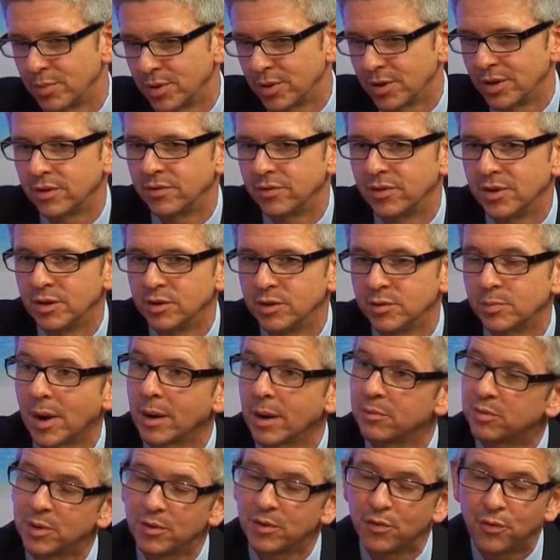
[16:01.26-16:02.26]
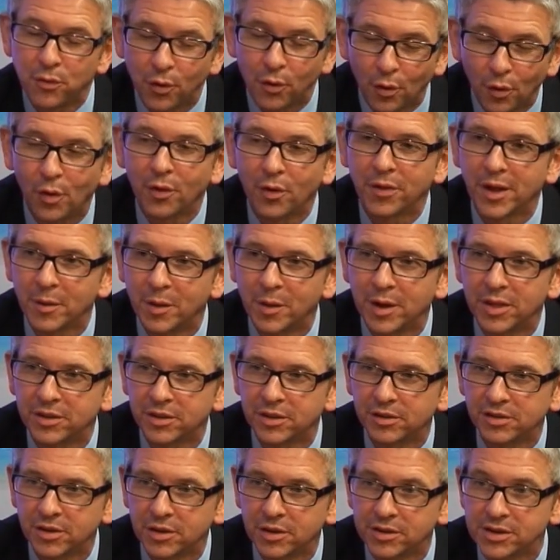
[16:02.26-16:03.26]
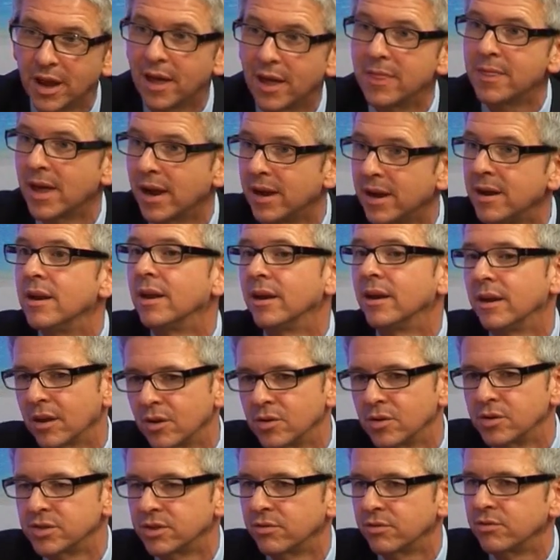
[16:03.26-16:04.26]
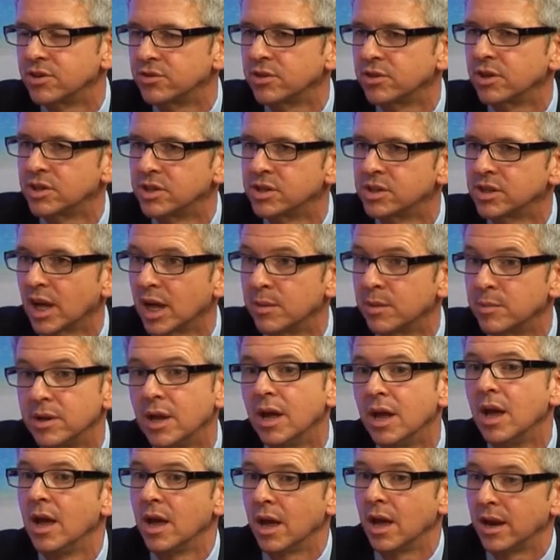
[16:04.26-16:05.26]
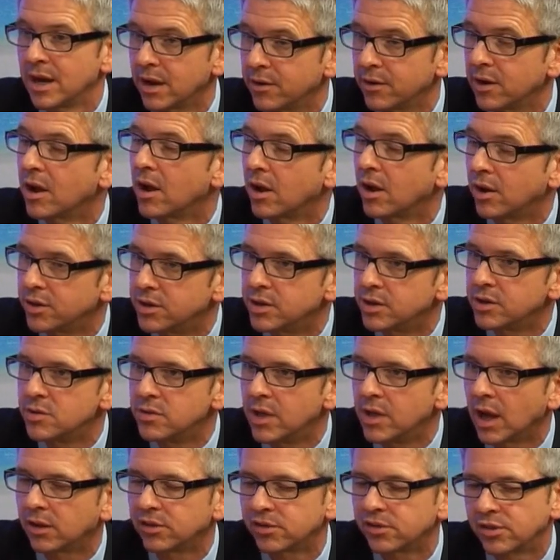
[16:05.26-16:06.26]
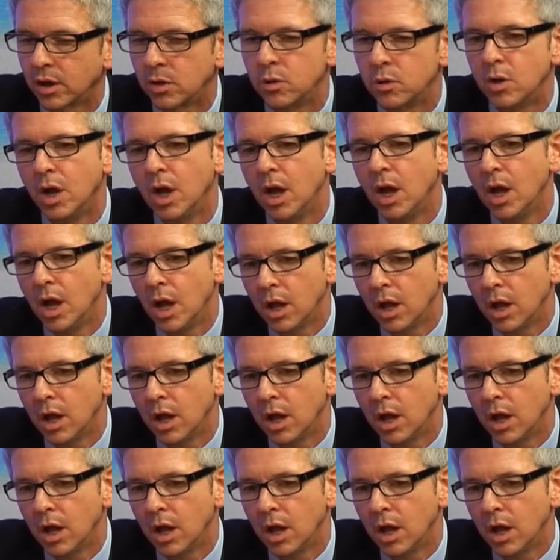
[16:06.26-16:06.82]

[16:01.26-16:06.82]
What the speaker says: and perfumes perhaps before they went through security, and then of course the restrictions came in and now you can't do that. So